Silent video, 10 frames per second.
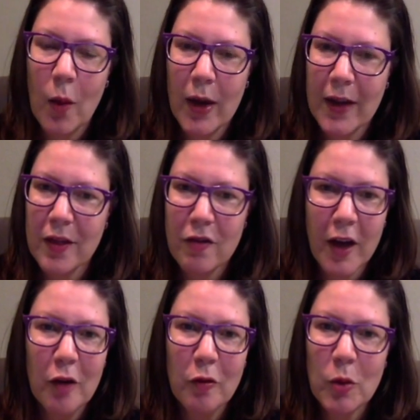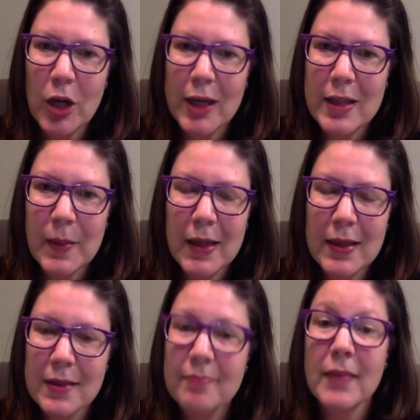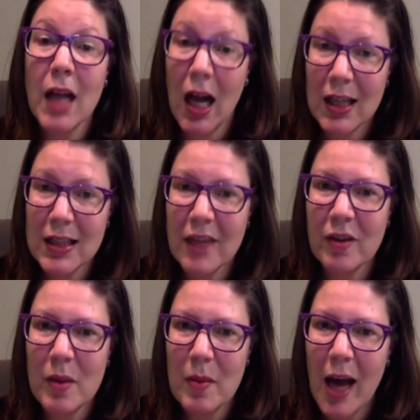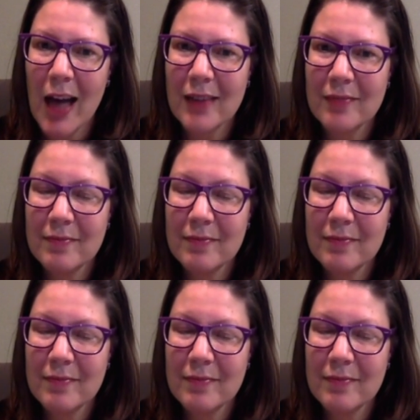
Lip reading: I get the final from Createspace, I'll definitely be back.